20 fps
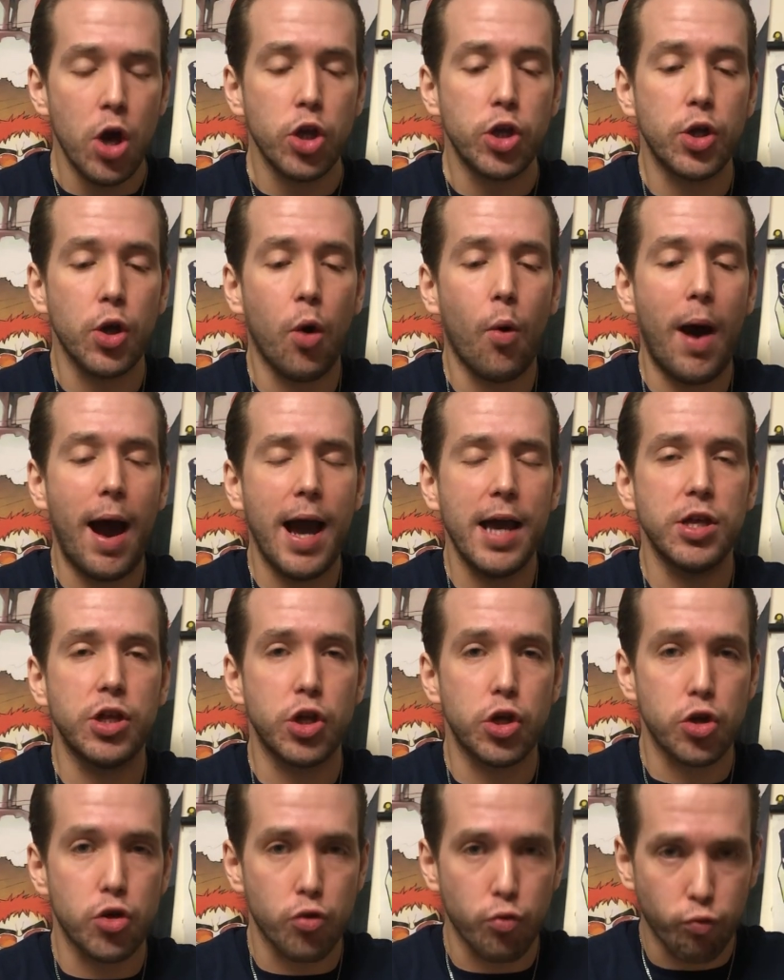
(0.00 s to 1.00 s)
So I
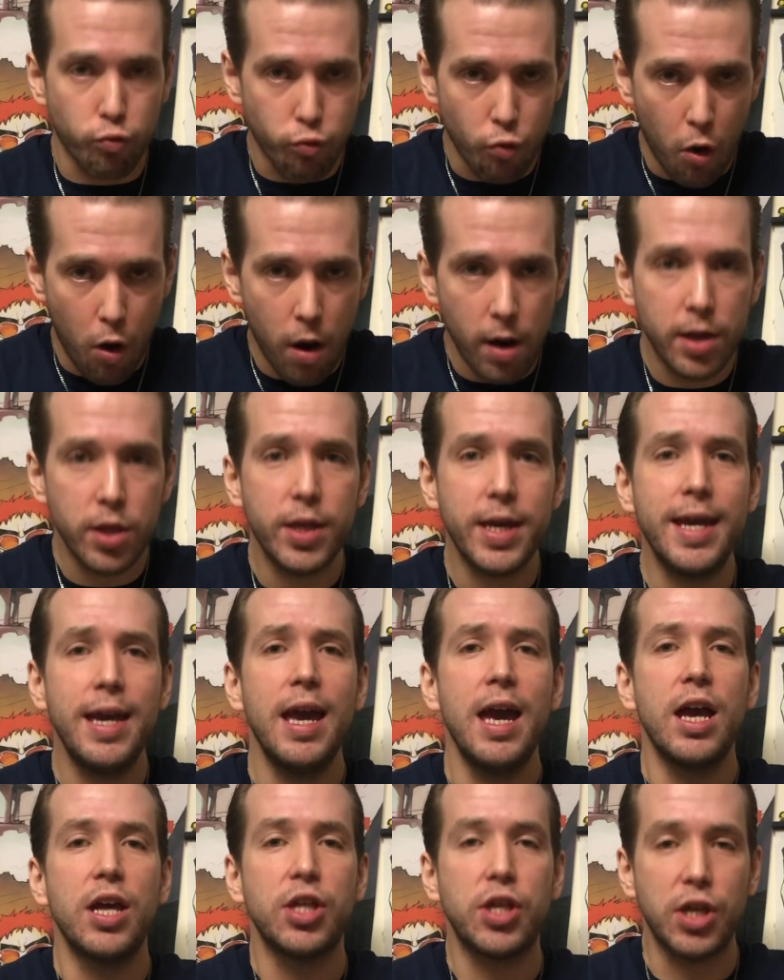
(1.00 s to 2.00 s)

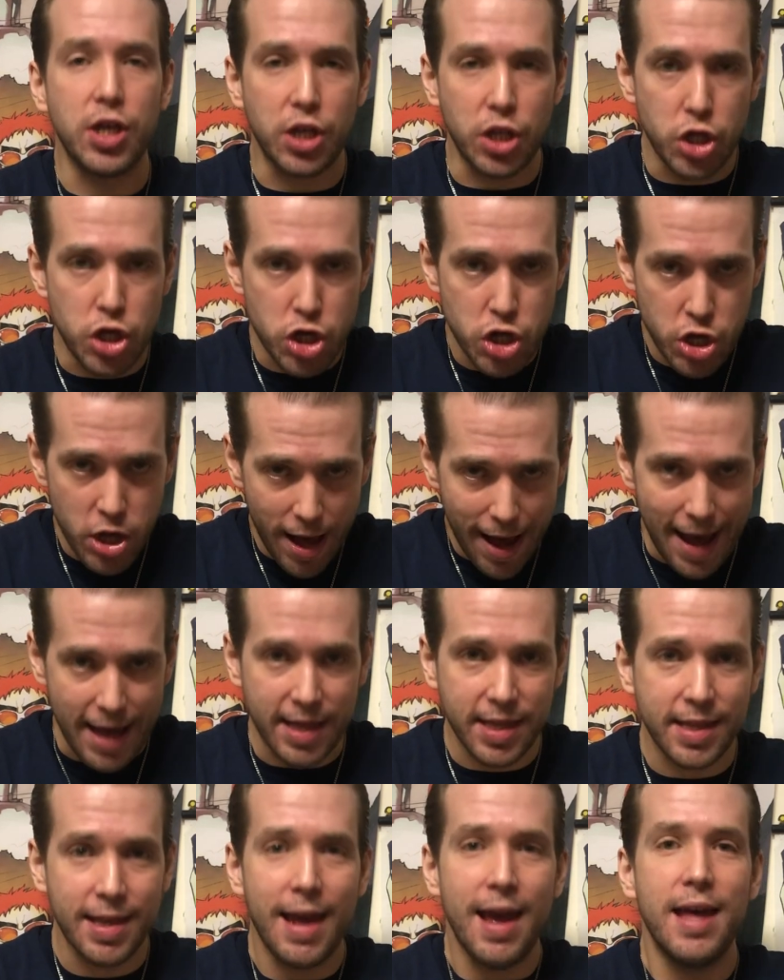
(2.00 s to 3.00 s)
strongly
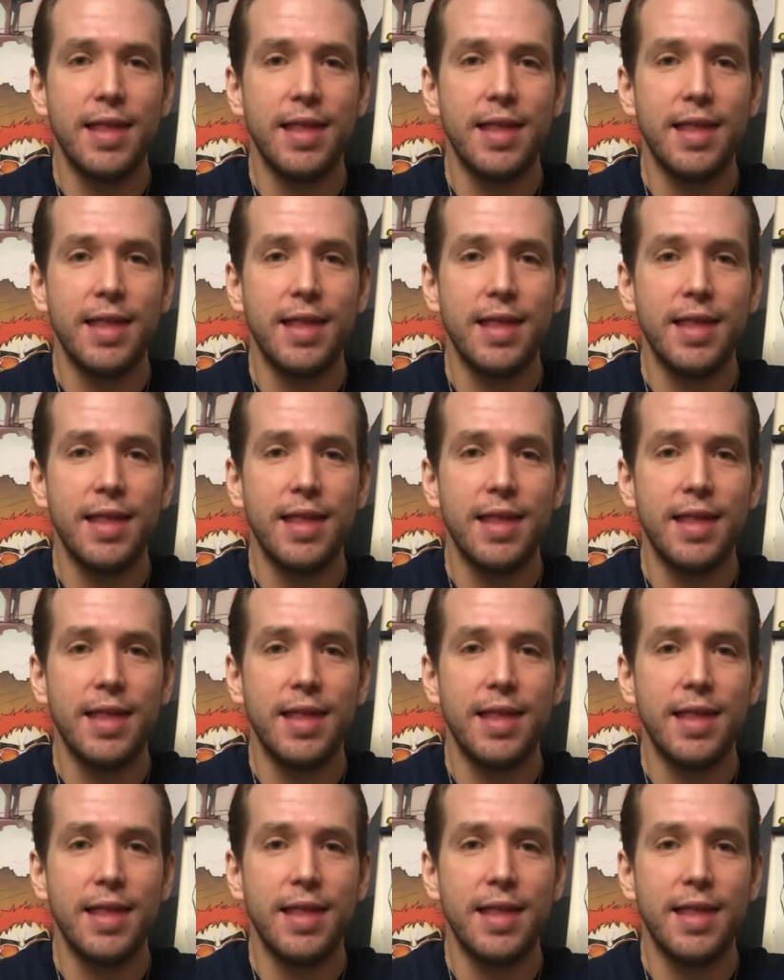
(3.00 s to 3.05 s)
suggest